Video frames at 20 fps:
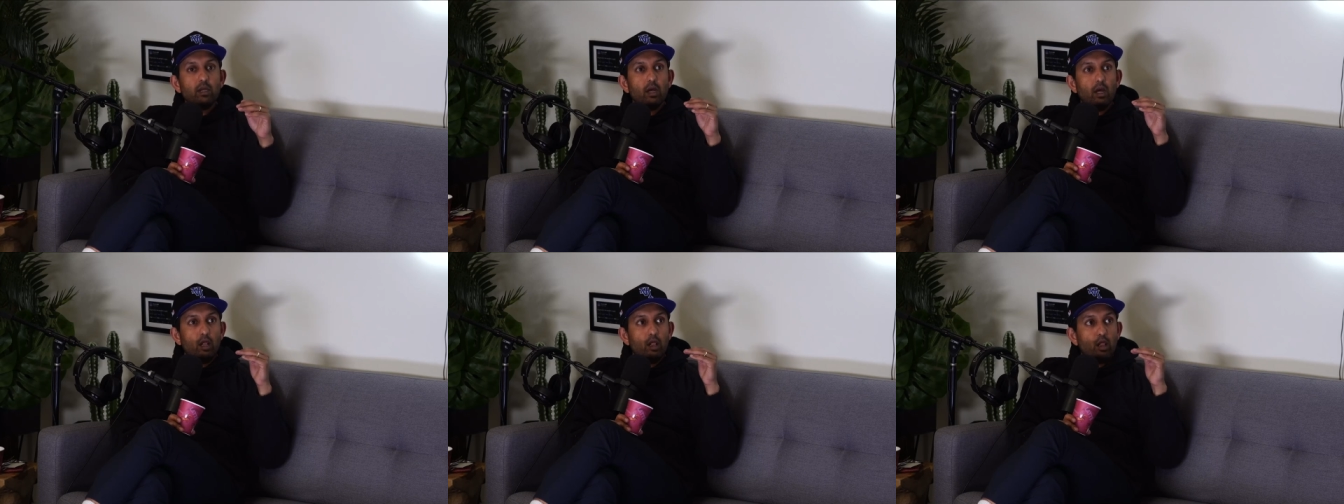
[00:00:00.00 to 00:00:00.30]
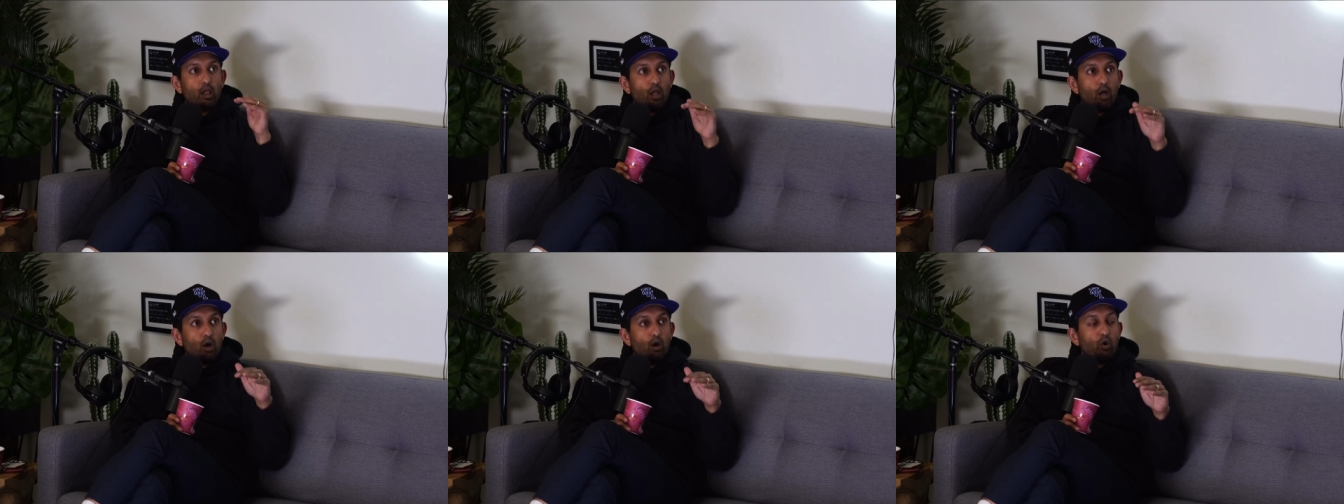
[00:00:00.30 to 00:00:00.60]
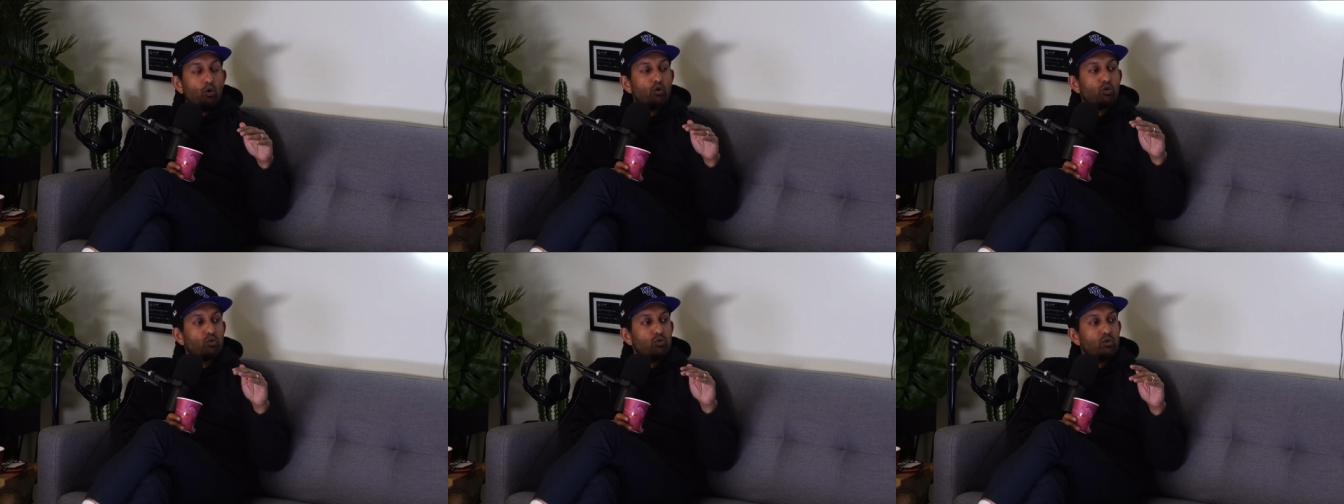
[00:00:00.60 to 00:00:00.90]

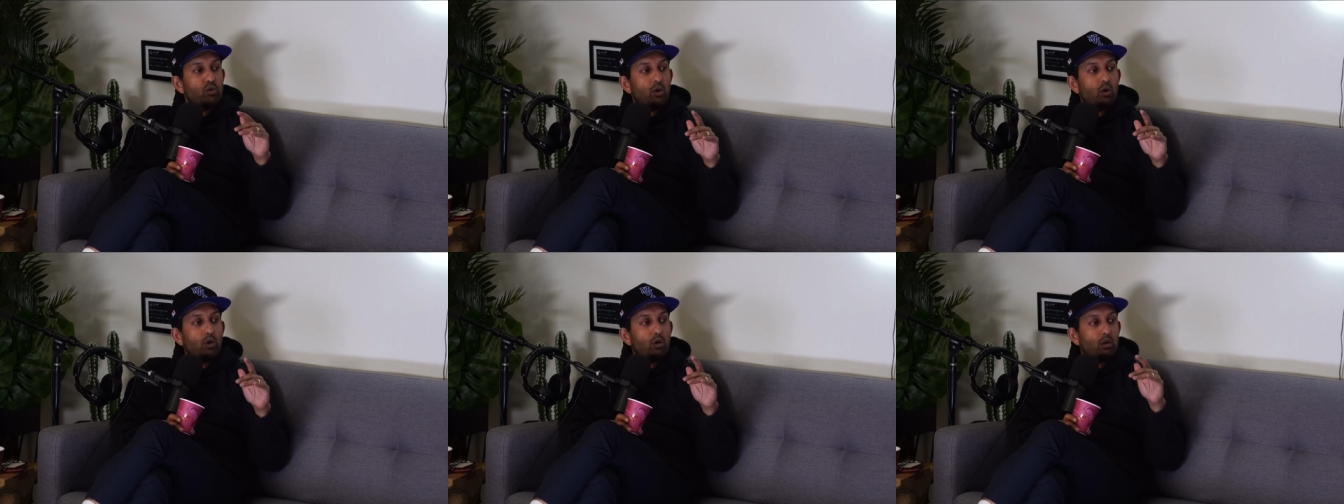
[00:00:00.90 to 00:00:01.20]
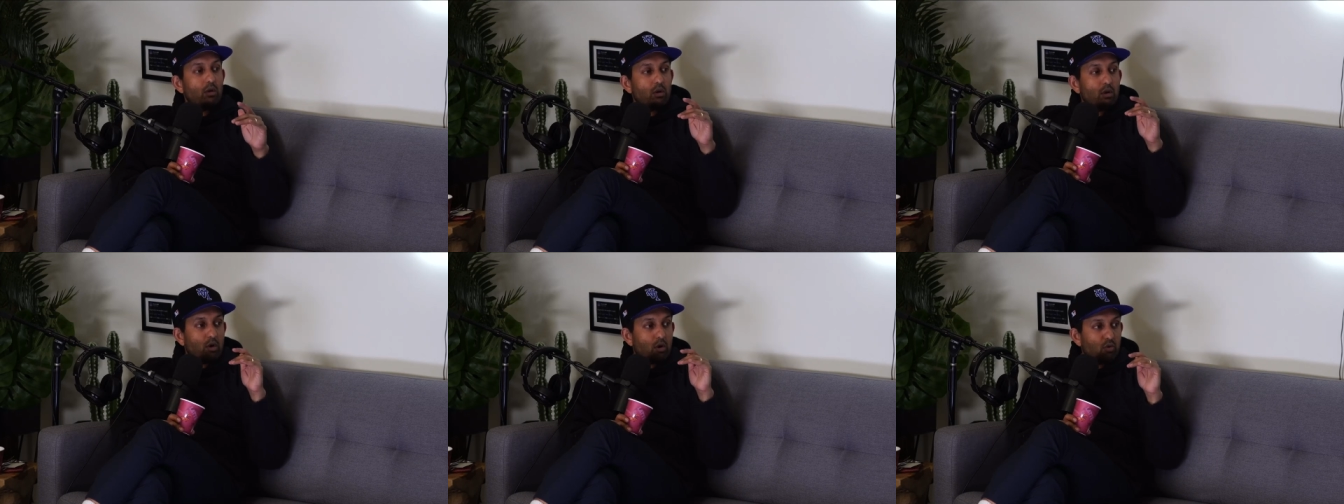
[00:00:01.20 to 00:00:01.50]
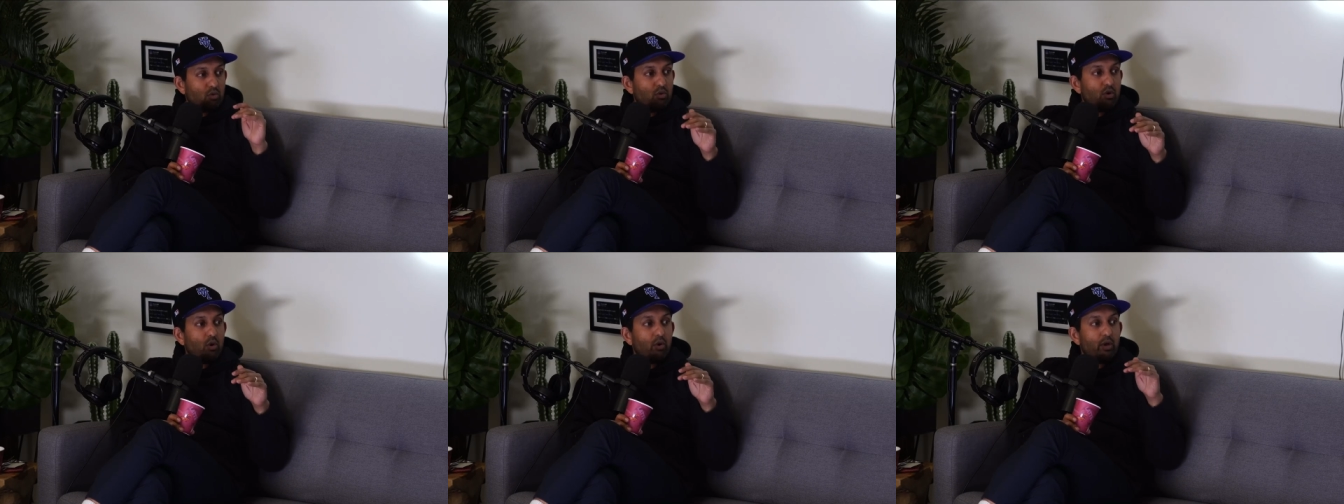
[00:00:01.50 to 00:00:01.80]
low crude oil
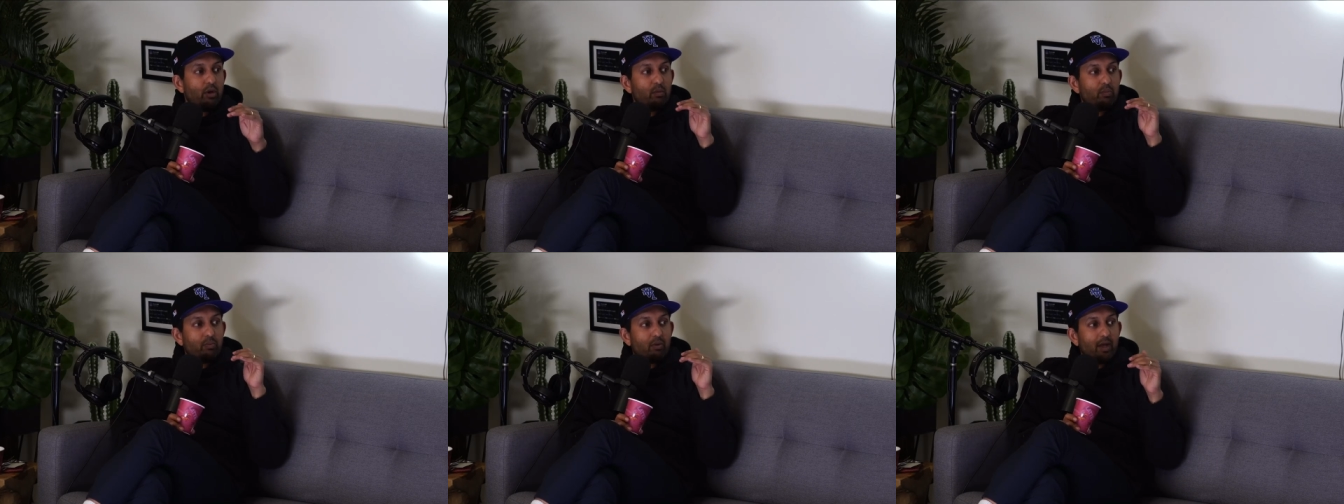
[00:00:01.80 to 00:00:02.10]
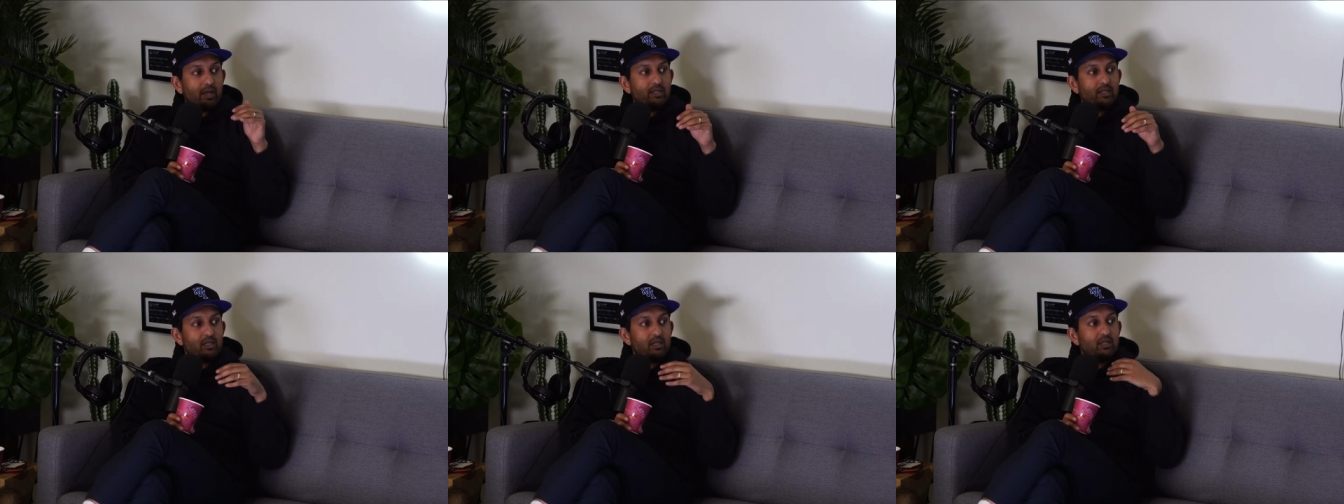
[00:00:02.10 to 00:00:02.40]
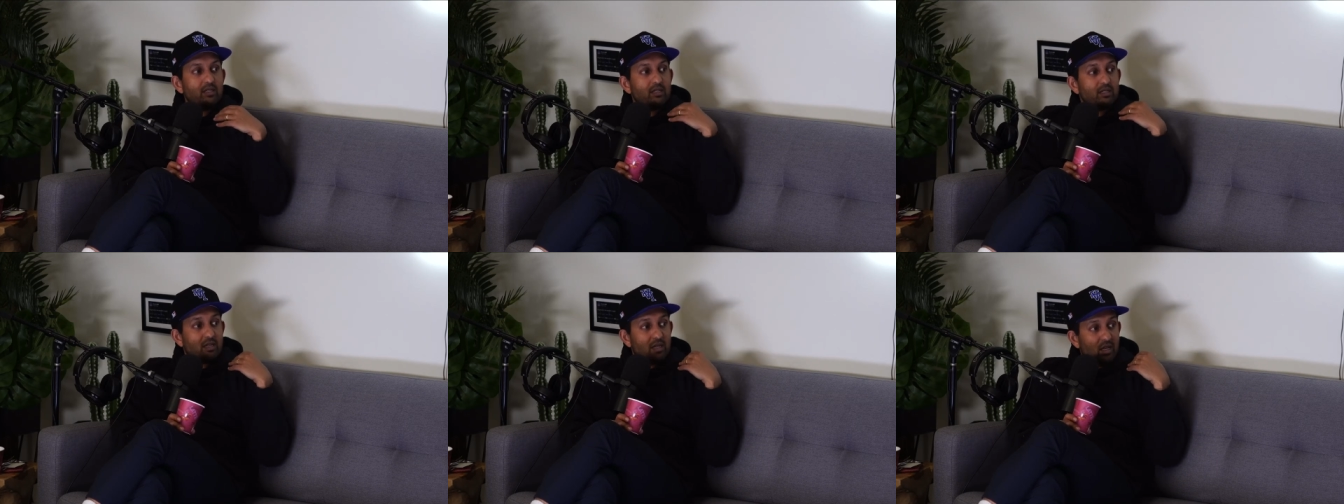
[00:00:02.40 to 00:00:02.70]
crude oil
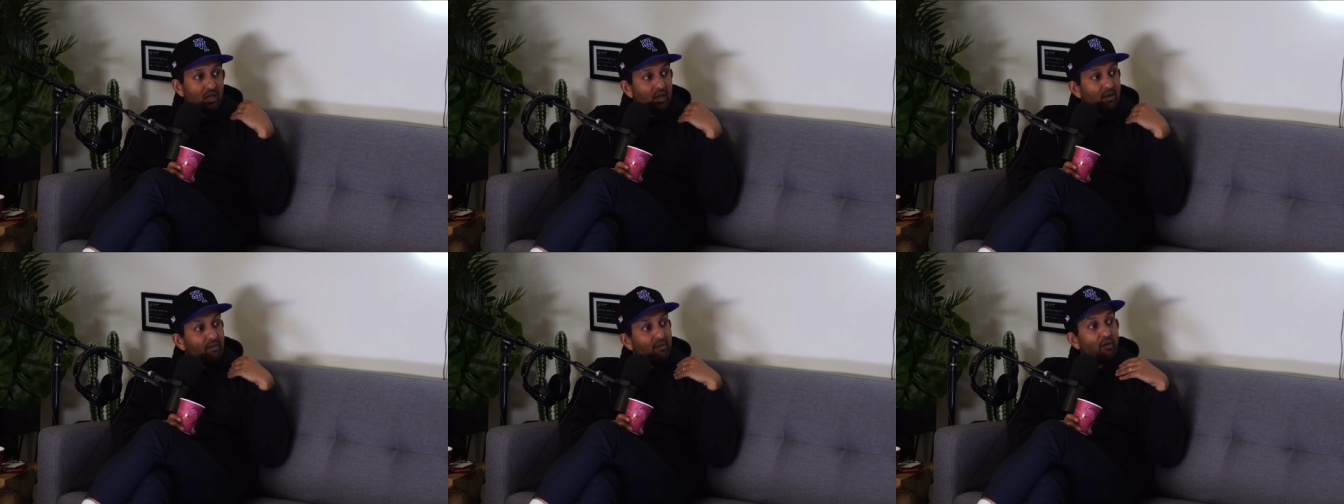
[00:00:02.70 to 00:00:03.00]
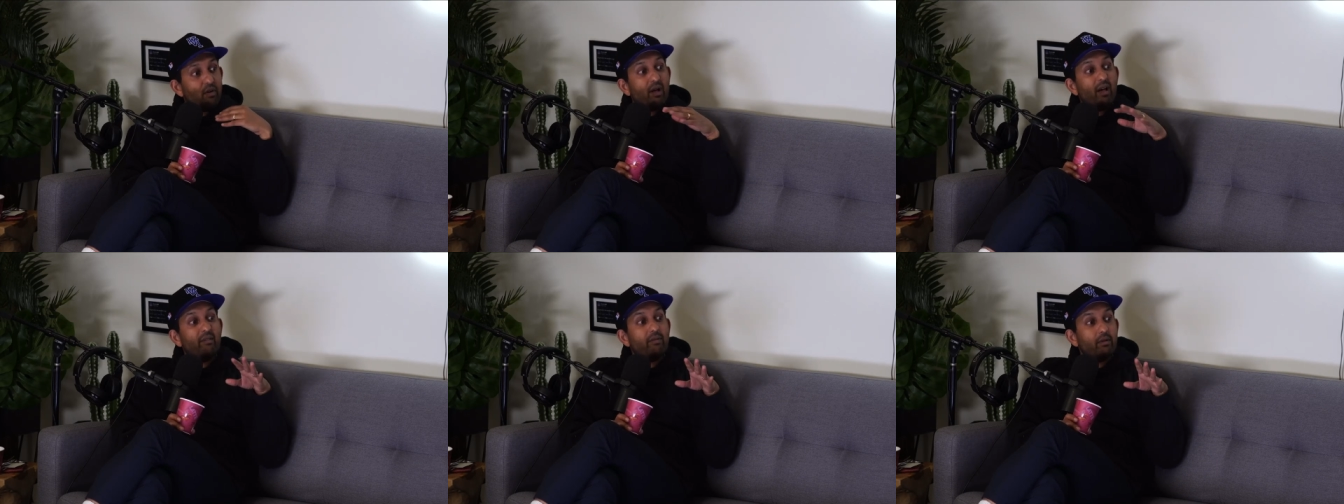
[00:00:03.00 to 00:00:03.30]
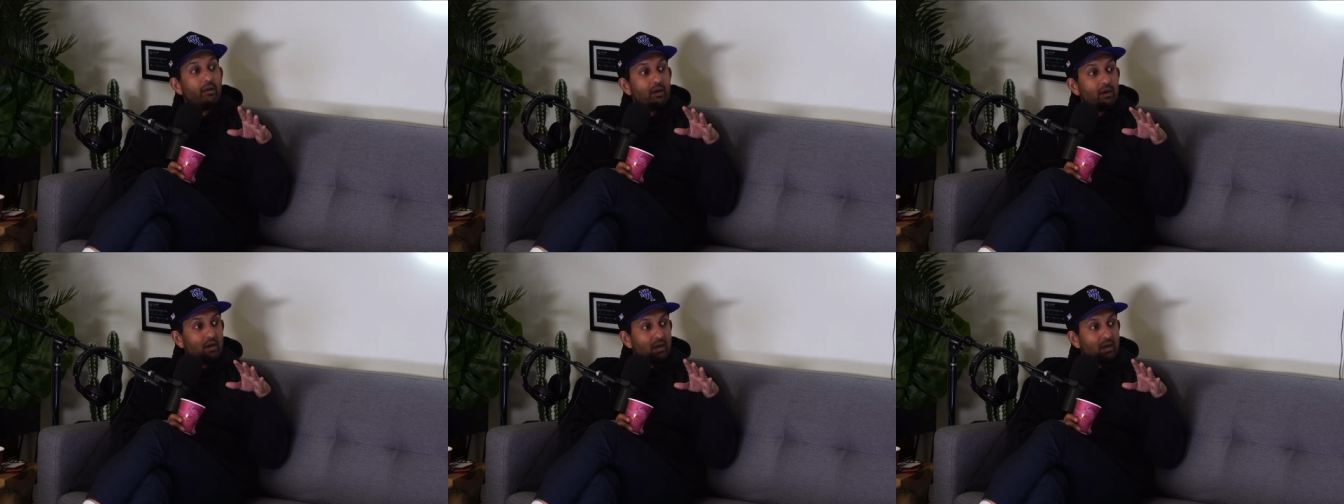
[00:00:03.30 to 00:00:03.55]
prices forever.